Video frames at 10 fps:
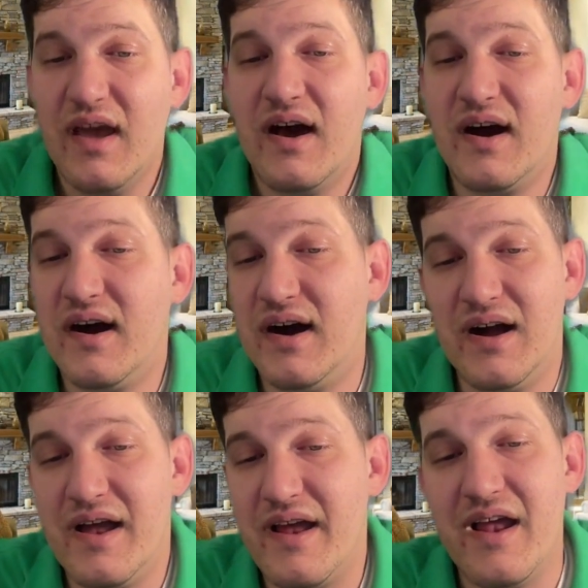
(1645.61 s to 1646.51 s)

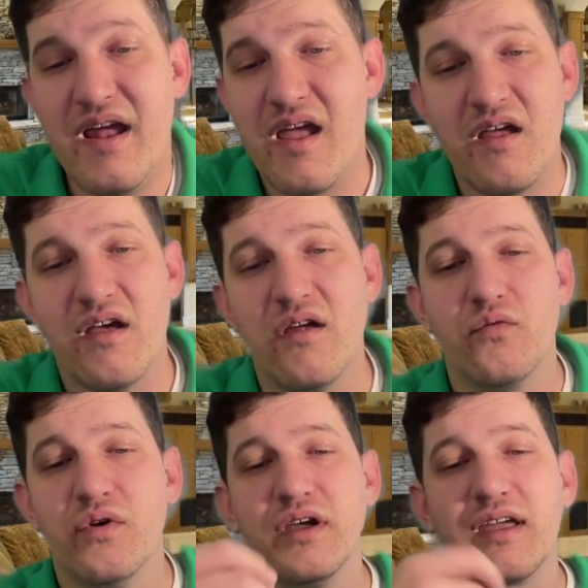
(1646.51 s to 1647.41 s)
And
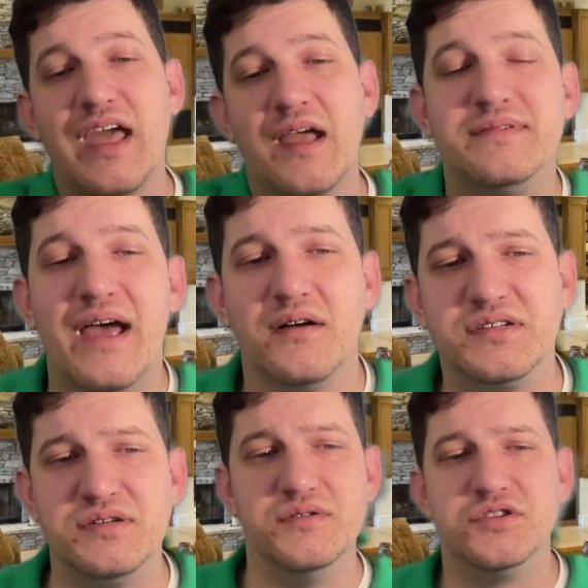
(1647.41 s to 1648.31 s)
really, it came down
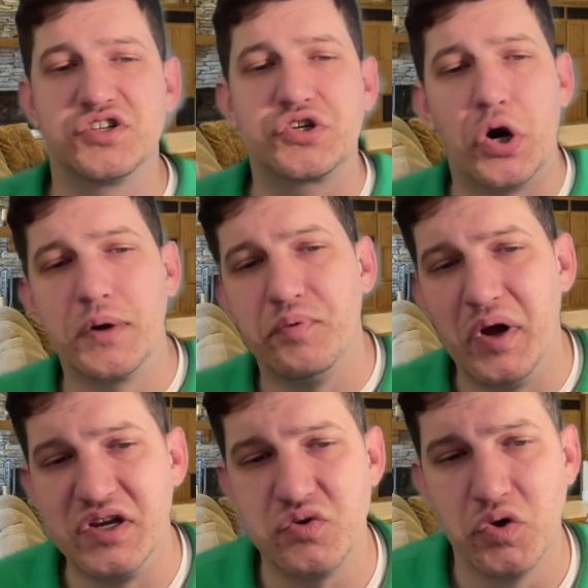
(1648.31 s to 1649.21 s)
to just guard
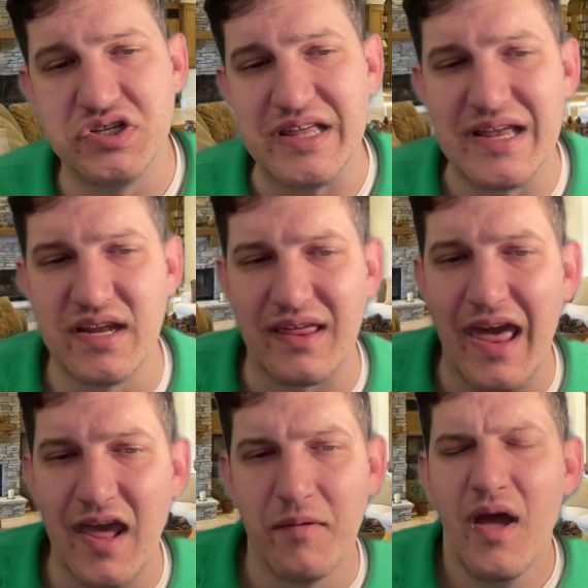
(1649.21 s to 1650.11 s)
play towards the end of the
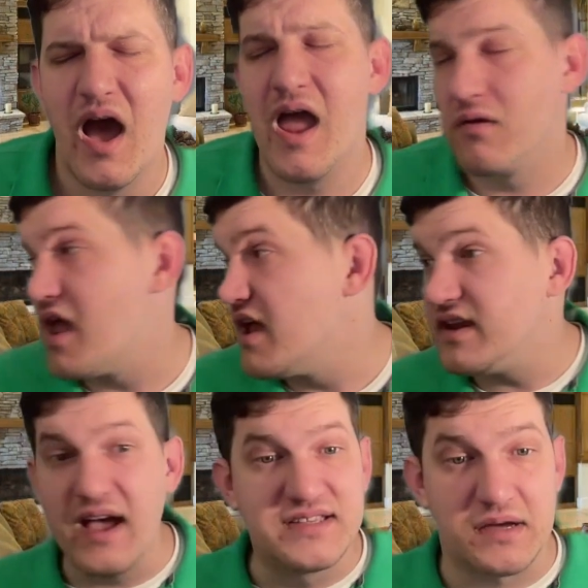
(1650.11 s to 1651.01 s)
game. And
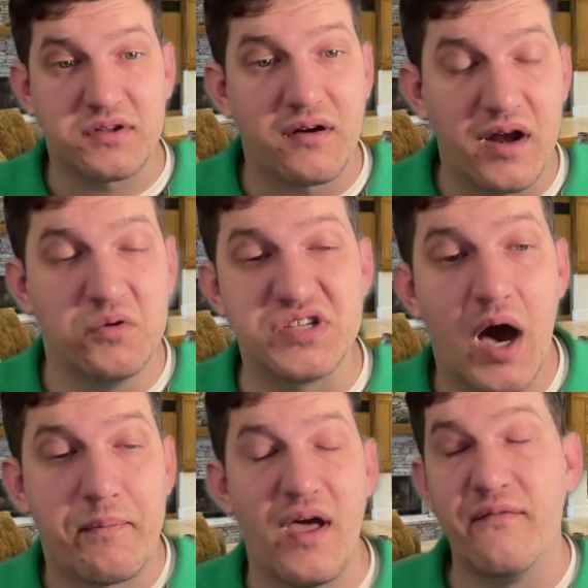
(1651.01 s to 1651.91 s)
yeah, South Carolina was
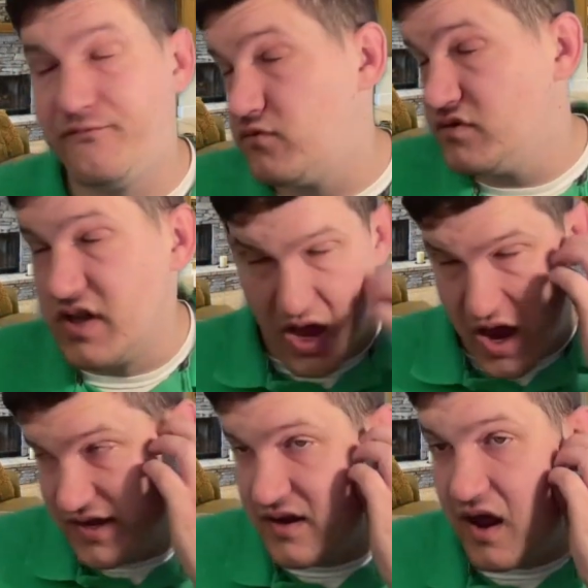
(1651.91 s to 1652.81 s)
up at, yeah,
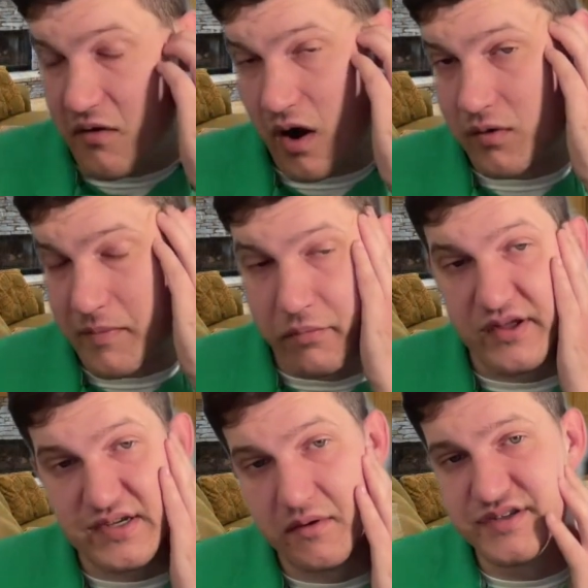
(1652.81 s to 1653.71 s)
I did. I remember
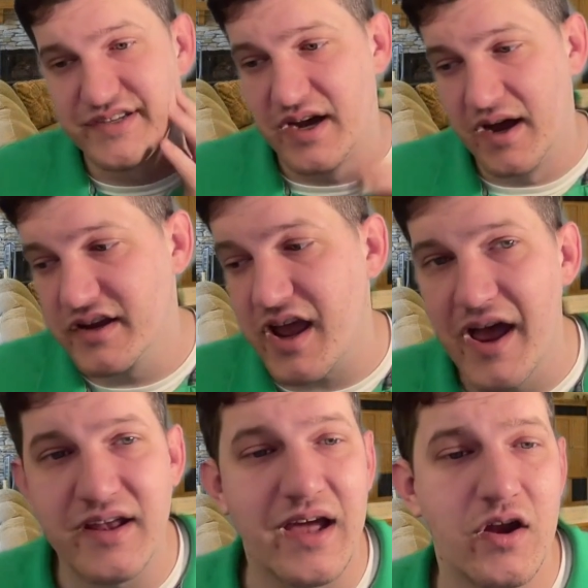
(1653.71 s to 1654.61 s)
this. I
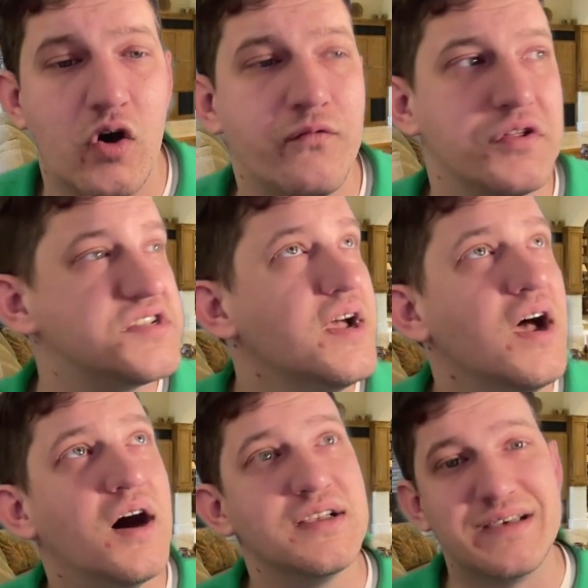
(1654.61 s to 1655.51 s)
had gotten home for this.
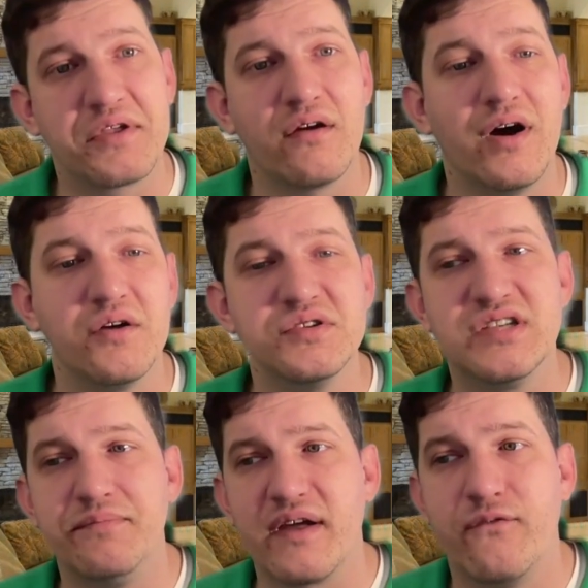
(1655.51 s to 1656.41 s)
South Carolina was
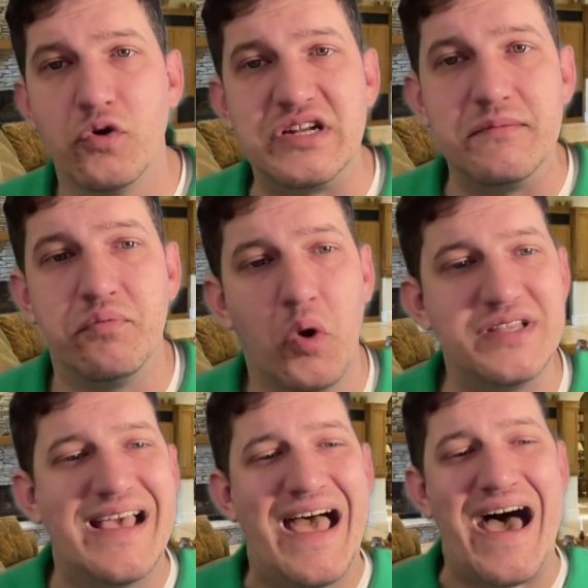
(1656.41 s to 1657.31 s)
up like 14
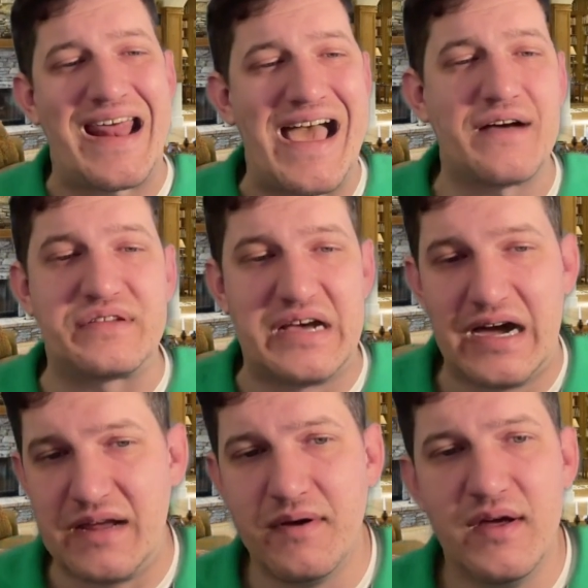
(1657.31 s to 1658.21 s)
points at
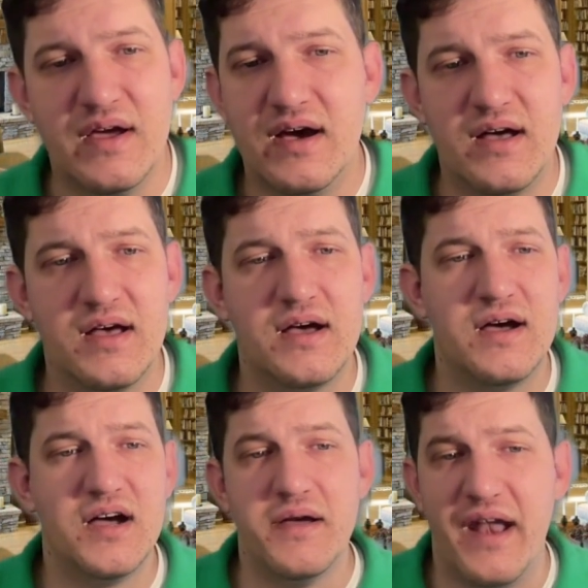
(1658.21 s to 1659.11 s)
halftime.
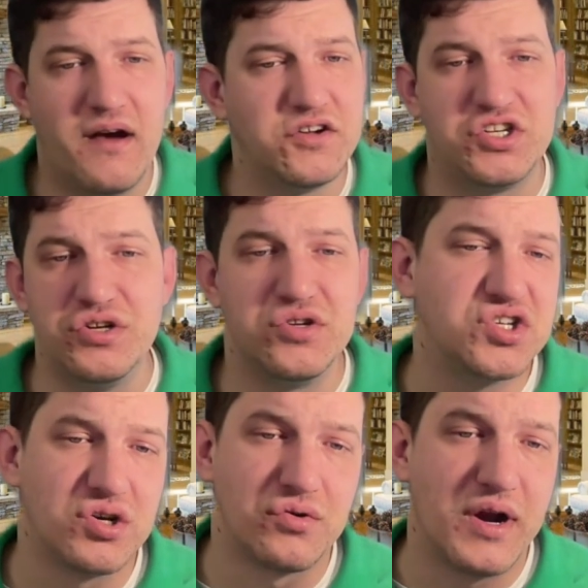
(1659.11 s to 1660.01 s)
And LSU
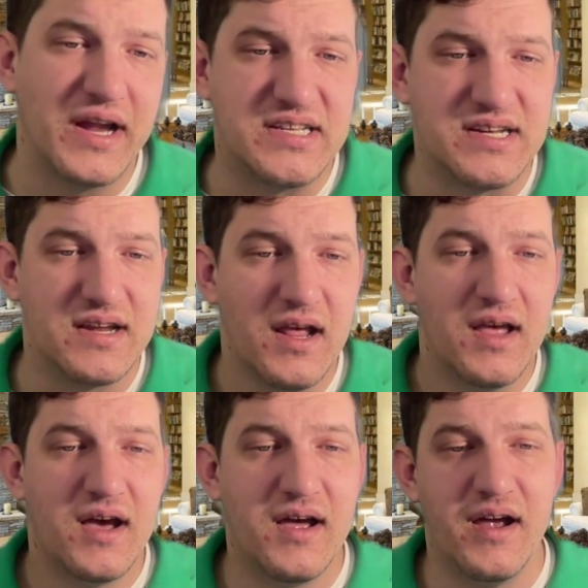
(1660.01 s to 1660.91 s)
just erased it
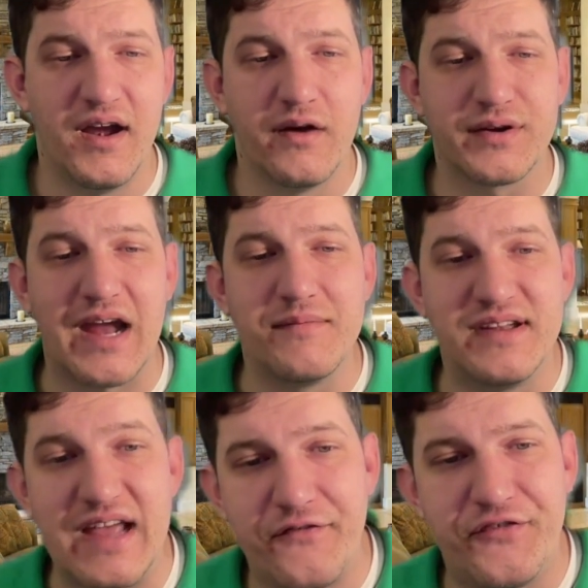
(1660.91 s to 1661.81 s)
and overcame the
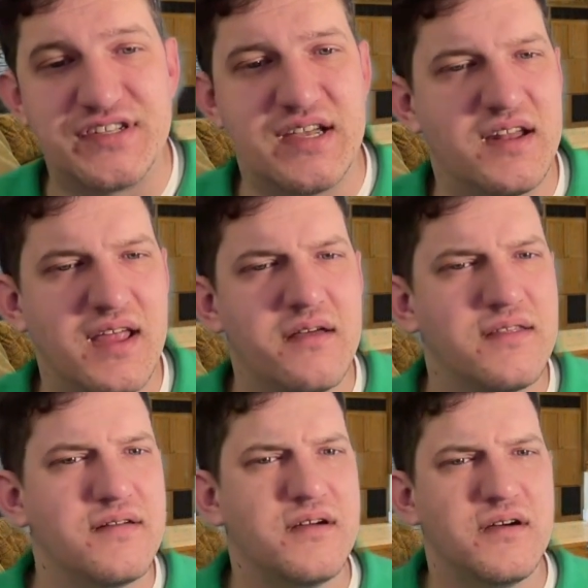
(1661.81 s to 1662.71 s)
deficit.
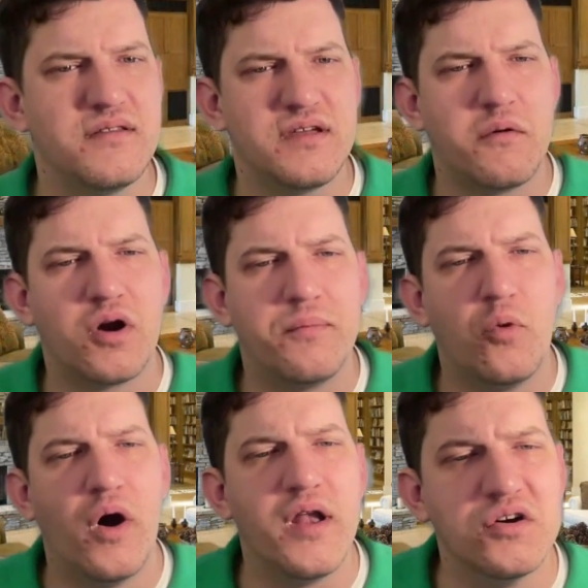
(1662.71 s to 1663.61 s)
They were up
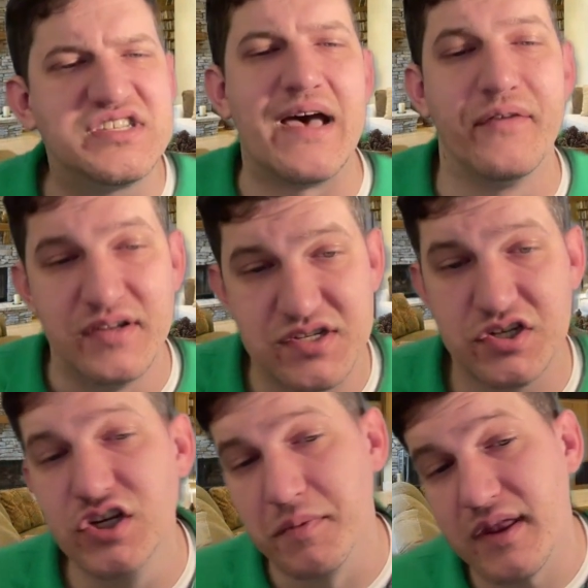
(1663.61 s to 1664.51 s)
what? No, 7.
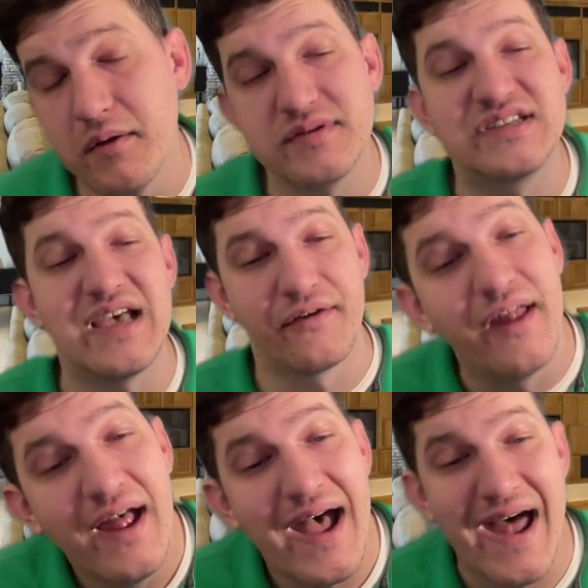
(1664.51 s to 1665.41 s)
Excuse me. They were up 7
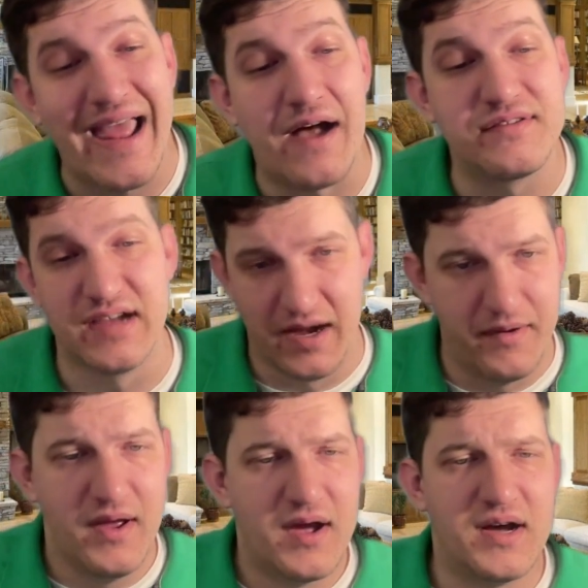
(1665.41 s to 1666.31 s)
at halftime.
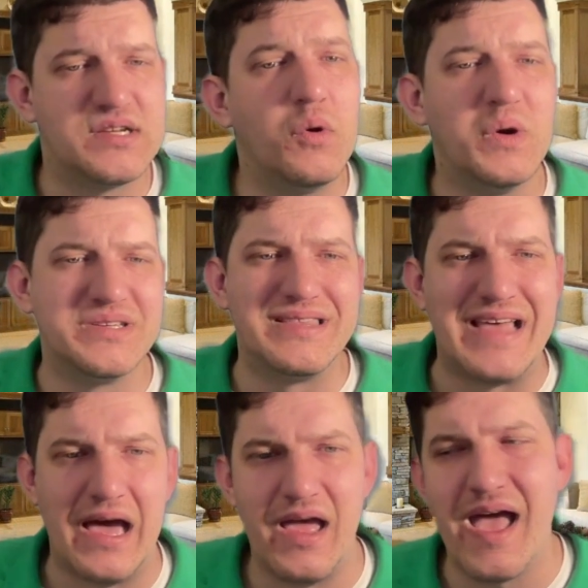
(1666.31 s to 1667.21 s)
So it wasn't
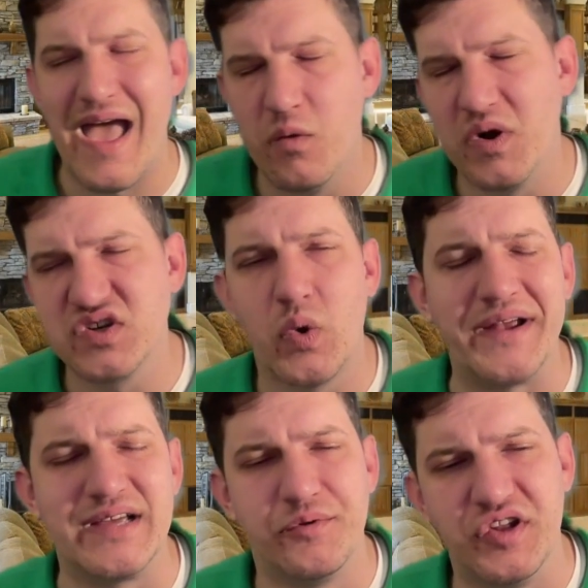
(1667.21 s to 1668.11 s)
that, it wasn't quite
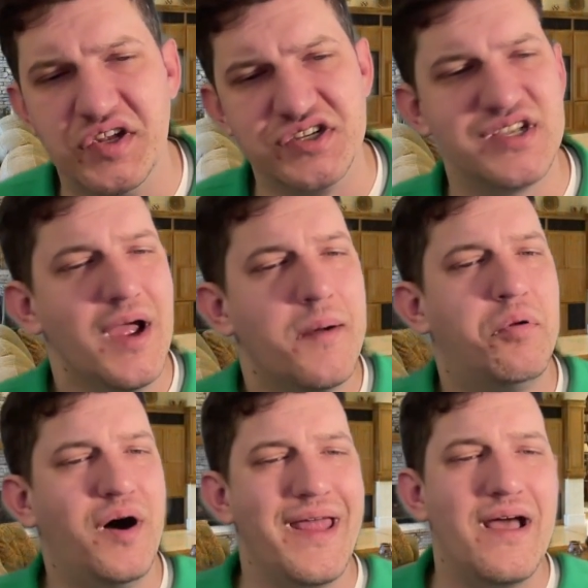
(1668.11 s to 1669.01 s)
double digits,
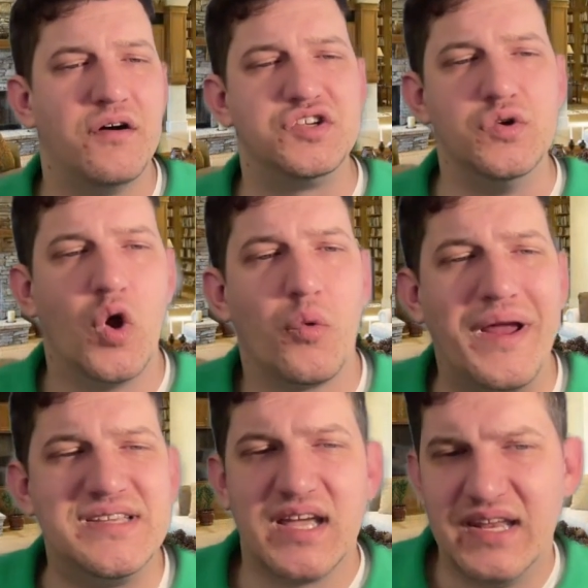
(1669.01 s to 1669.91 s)
but LSU
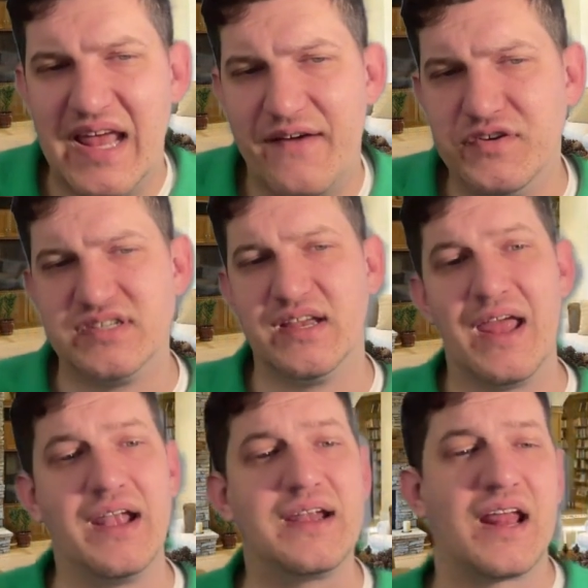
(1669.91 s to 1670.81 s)
erasing a deficit
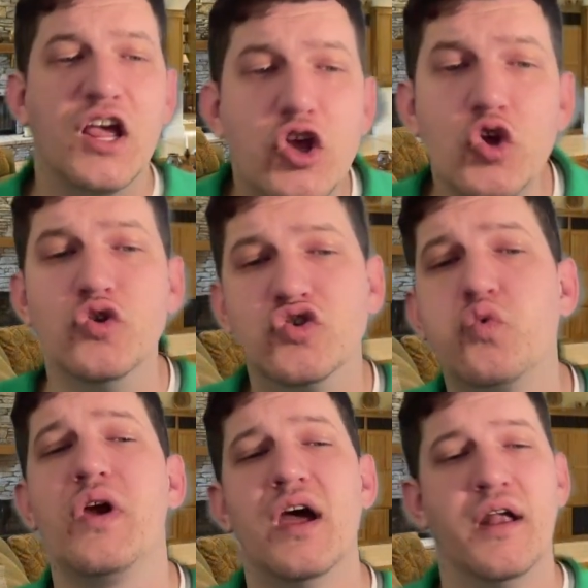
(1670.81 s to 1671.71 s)
and getting a huge
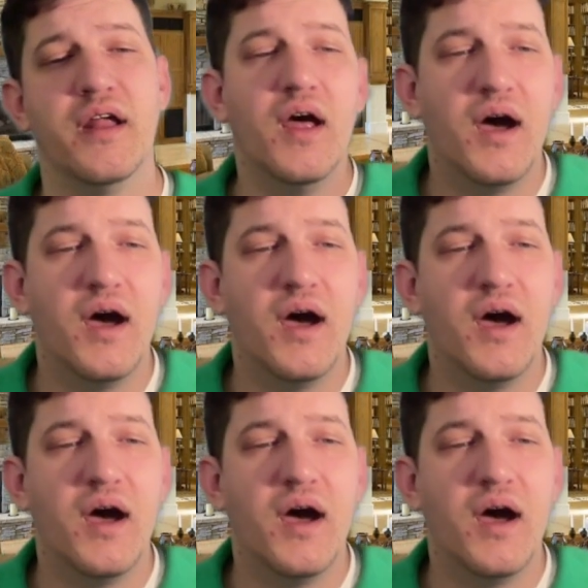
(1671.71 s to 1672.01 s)
win.